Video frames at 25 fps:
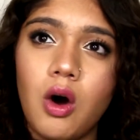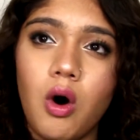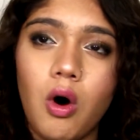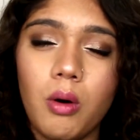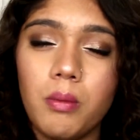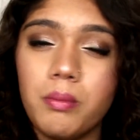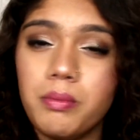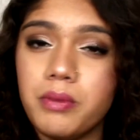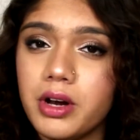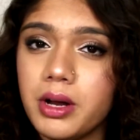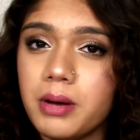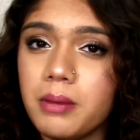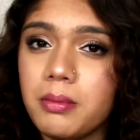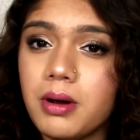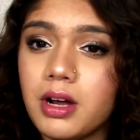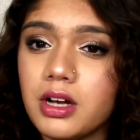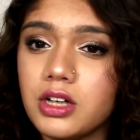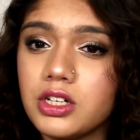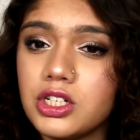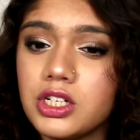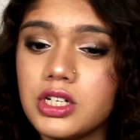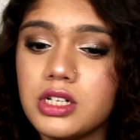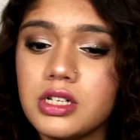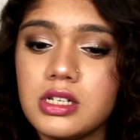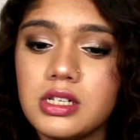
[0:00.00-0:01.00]
ombre
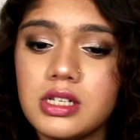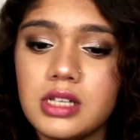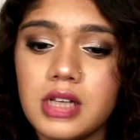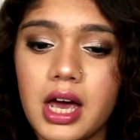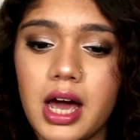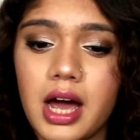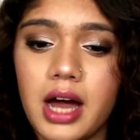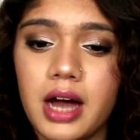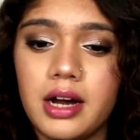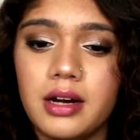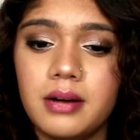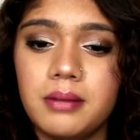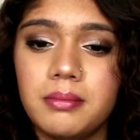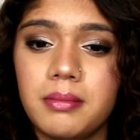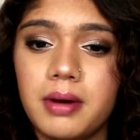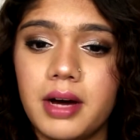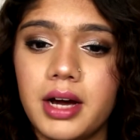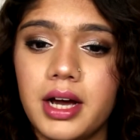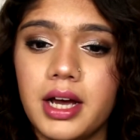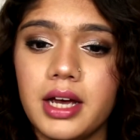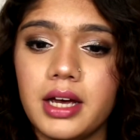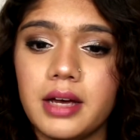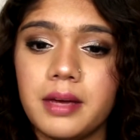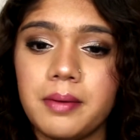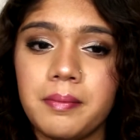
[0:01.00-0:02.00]
blushes and
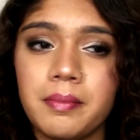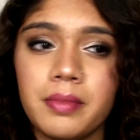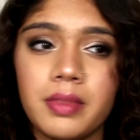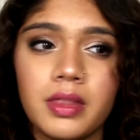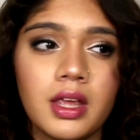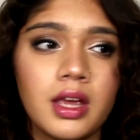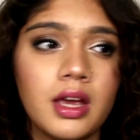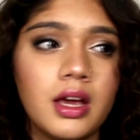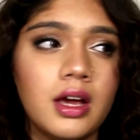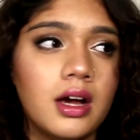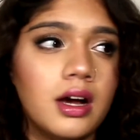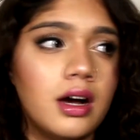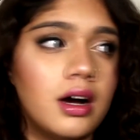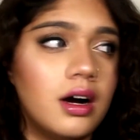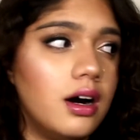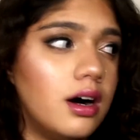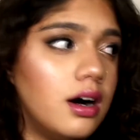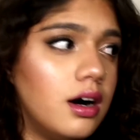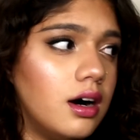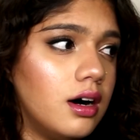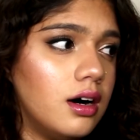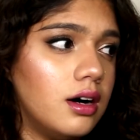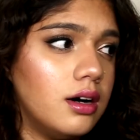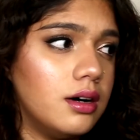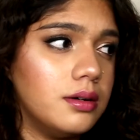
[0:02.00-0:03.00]
my
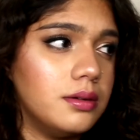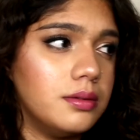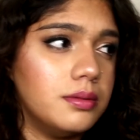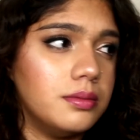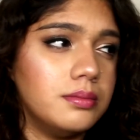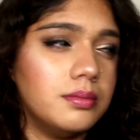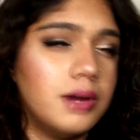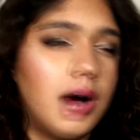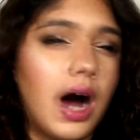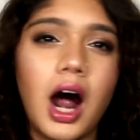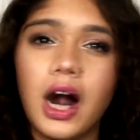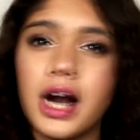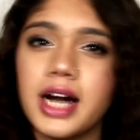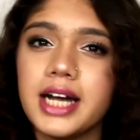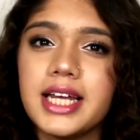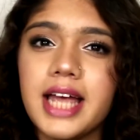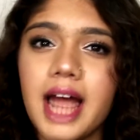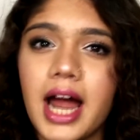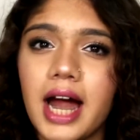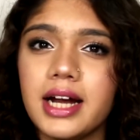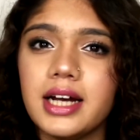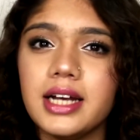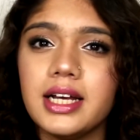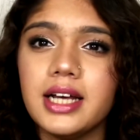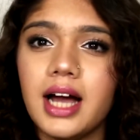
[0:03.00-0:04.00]
hard
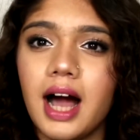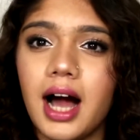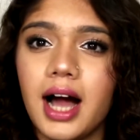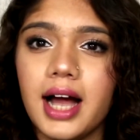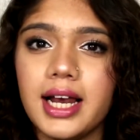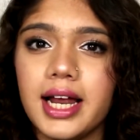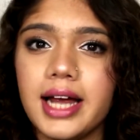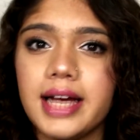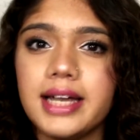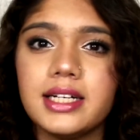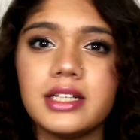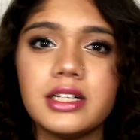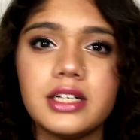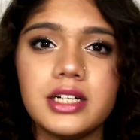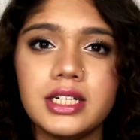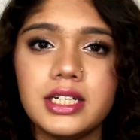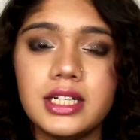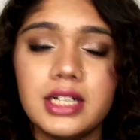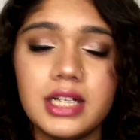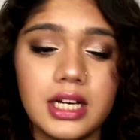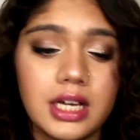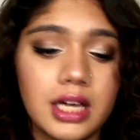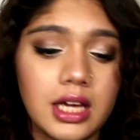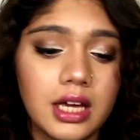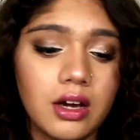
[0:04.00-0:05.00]
candy highlighter in
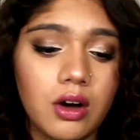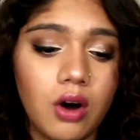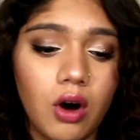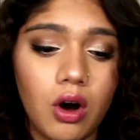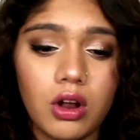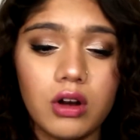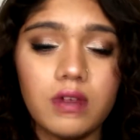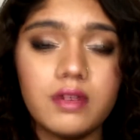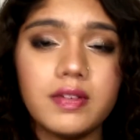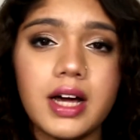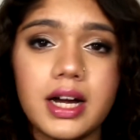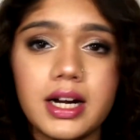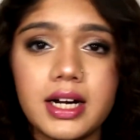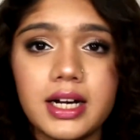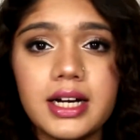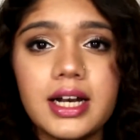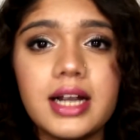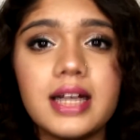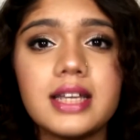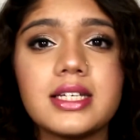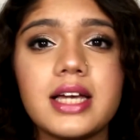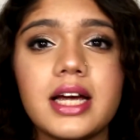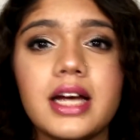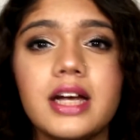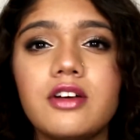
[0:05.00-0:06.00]
Tiki. All of that, it
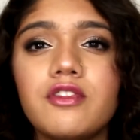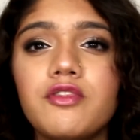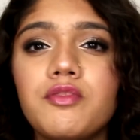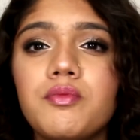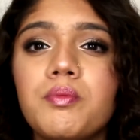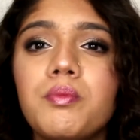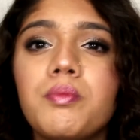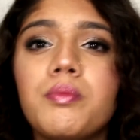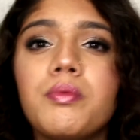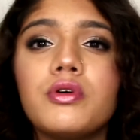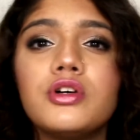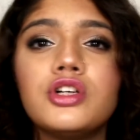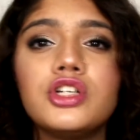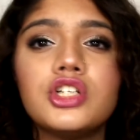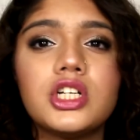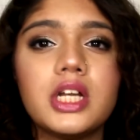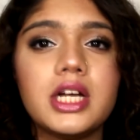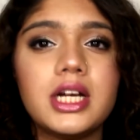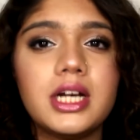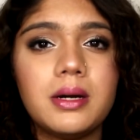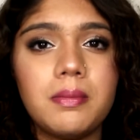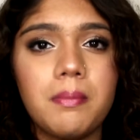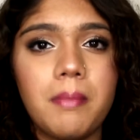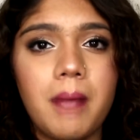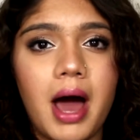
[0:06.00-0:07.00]
has kind of pushed
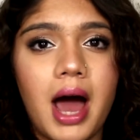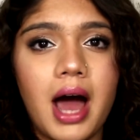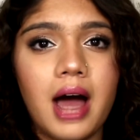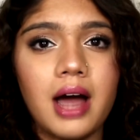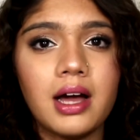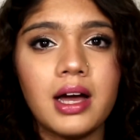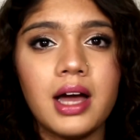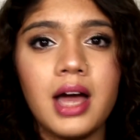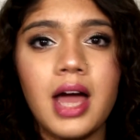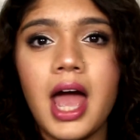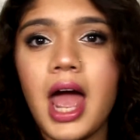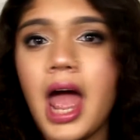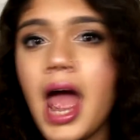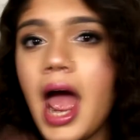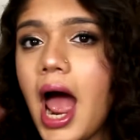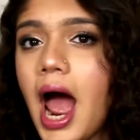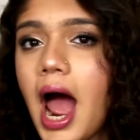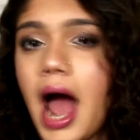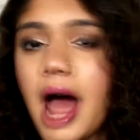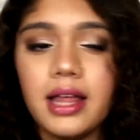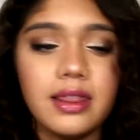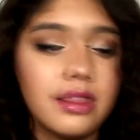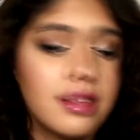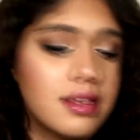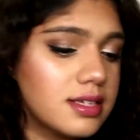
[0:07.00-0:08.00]
it back,
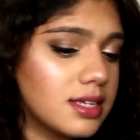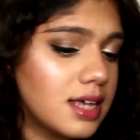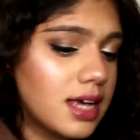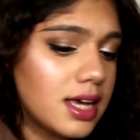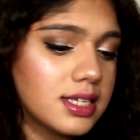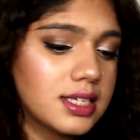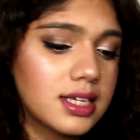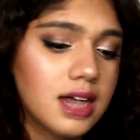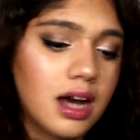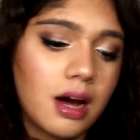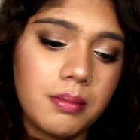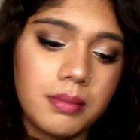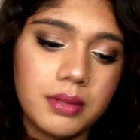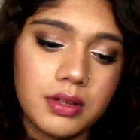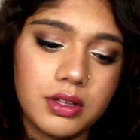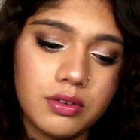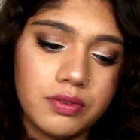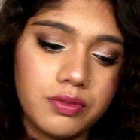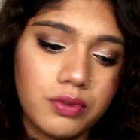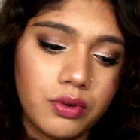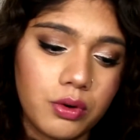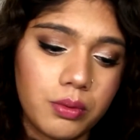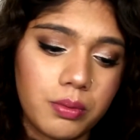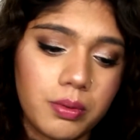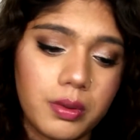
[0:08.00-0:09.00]
and this has come in
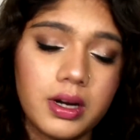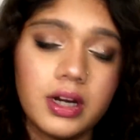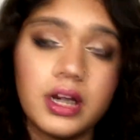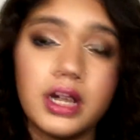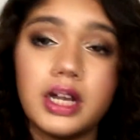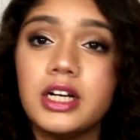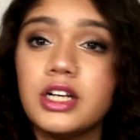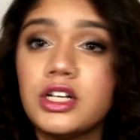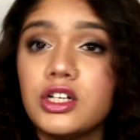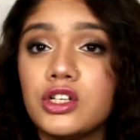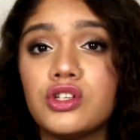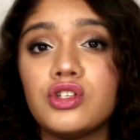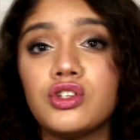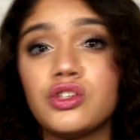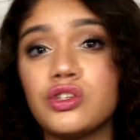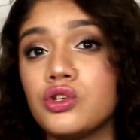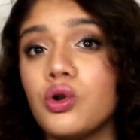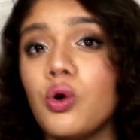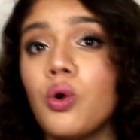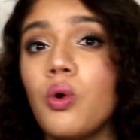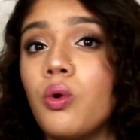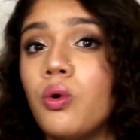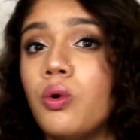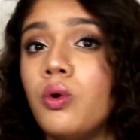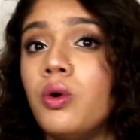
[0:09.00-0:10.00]
the forefront. It's
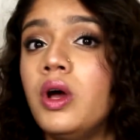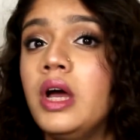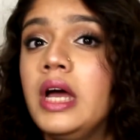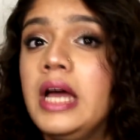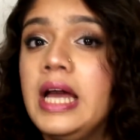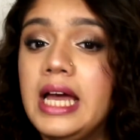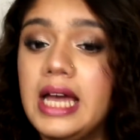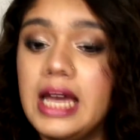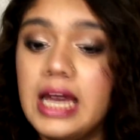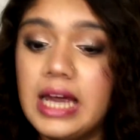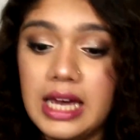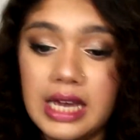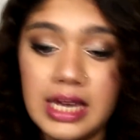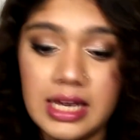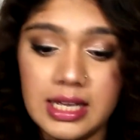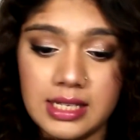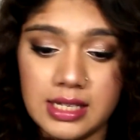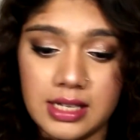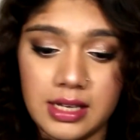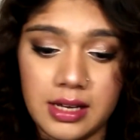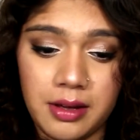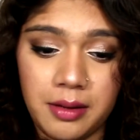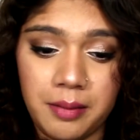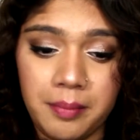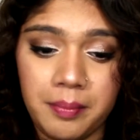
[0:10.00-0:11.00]
so
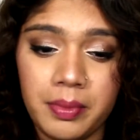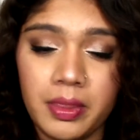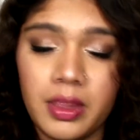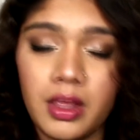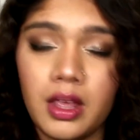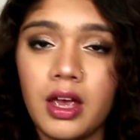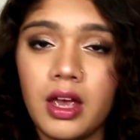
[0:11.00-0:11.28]
easy.